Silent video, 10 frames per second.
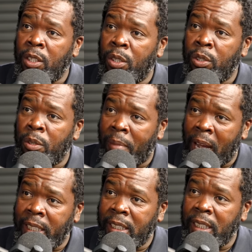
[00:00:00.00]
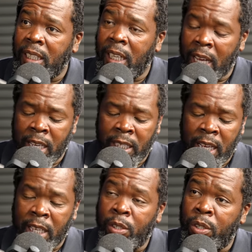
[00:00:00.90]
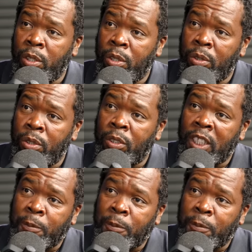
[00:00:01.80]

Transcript: Your mind, and you the